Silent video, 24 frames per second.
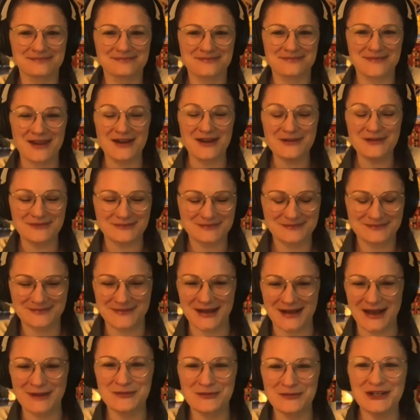No, oh,
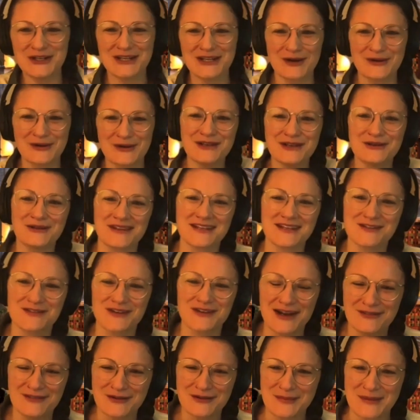I'm good. How are you? Thanks for
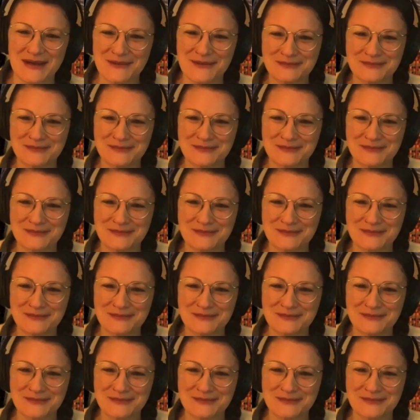having me.